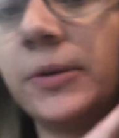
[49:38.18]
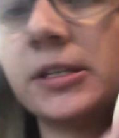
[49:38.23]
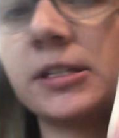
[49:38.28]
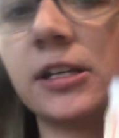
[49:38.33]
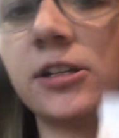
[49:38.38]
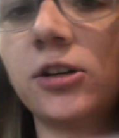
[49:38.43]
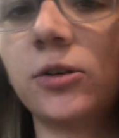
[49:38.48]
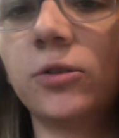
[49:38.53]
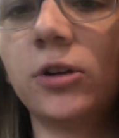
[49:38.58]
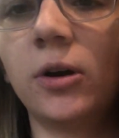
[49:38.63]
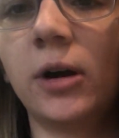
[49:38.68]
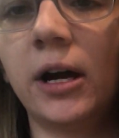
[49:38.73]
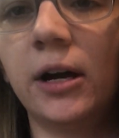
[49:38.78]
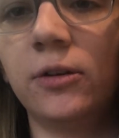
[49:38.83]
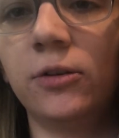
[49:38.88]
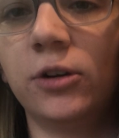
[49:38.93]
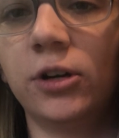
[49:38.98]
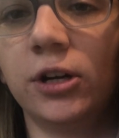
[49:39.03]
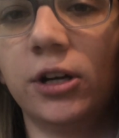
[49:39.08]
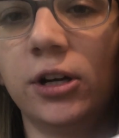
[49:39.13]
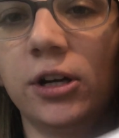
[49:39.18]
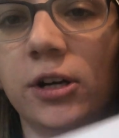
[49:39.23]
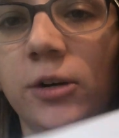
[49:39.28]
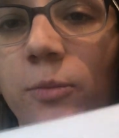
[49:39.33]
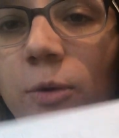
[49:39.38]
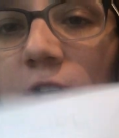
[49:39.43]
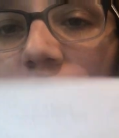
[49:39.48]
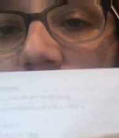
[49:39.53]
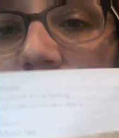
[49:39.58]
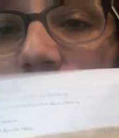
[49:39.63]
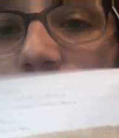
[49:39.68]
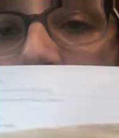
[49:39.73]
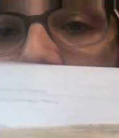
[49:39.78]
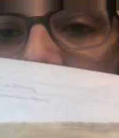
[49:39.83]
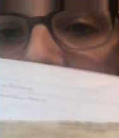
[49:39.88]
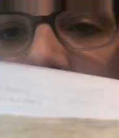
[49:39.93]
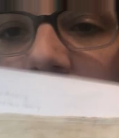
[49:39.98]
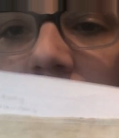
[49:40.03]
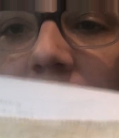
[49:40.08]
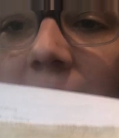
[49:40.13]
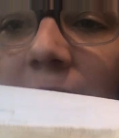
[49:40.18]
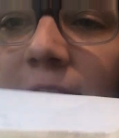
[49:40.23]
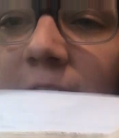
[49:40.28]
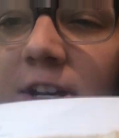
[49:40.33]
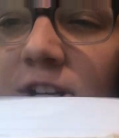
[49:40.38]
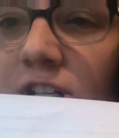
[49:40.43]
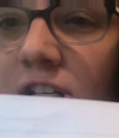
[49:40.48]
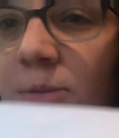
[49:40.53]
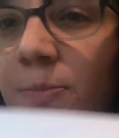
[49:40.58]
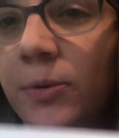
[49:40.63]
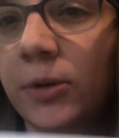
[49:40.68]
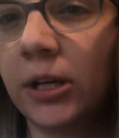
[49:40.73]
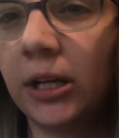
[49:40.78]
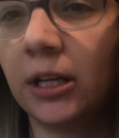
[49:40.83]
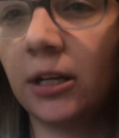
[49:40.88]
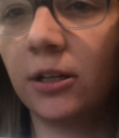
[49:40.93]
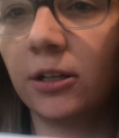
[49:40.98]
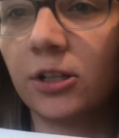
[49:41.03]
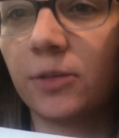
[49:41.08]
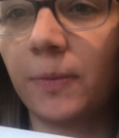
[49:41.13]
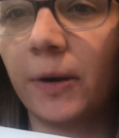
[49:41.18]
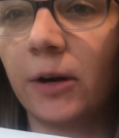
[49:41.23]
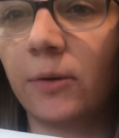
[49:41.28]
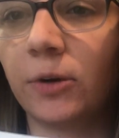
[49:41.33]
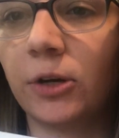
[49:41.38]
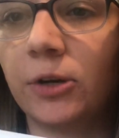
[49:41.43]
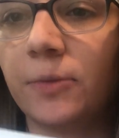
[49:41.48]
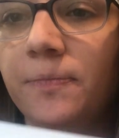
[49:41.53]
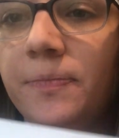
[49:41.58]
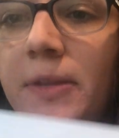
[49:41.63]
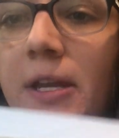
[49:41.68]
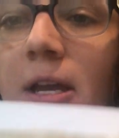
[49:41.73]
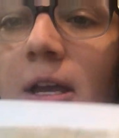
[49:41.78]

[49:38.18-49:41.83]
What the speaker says: because I don't know where she's putting it. I think she's putting it in her spare room,